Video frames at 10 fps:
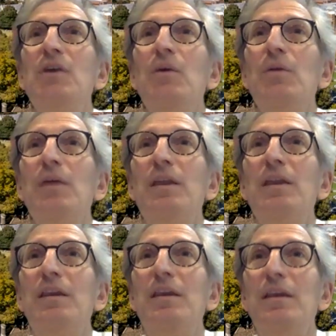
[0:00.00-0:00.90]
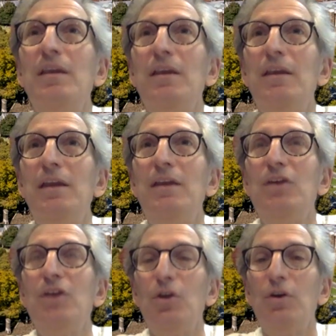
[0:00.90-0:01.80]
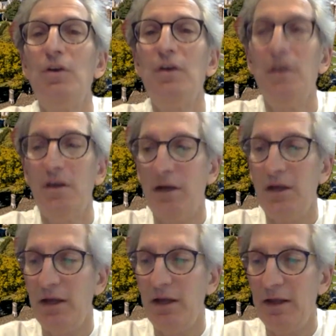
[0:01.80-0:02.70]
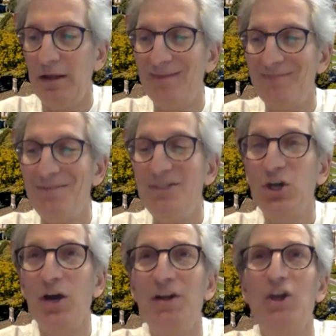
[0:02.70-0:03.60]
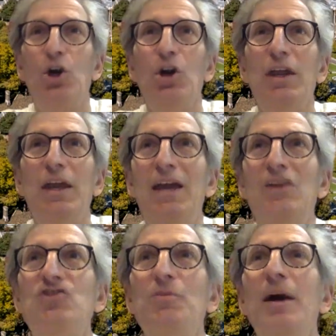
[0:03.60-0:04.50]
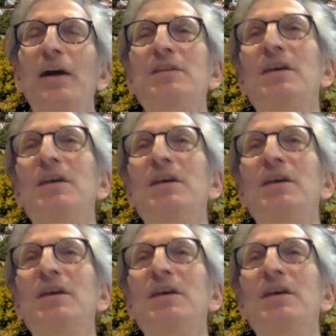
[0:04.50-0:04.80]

they need to learn, be taught at an early age about